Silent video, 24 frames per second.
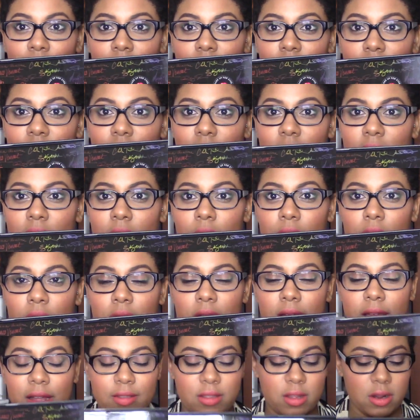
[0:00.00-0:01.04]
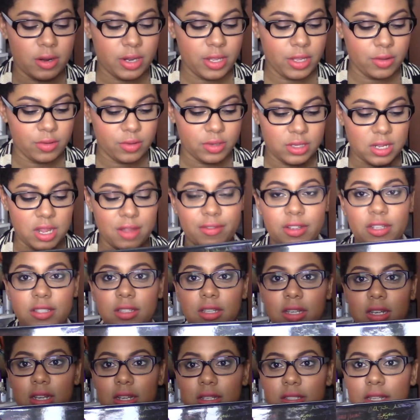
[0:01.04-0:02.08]
say what? They're used,
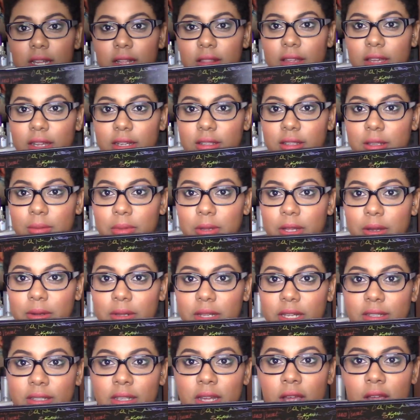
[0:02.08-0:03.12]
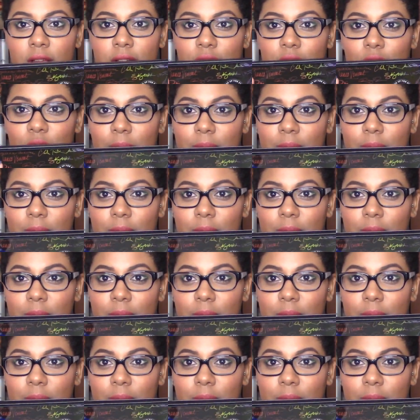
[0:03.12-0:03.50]
obviously, because I like to play with these. So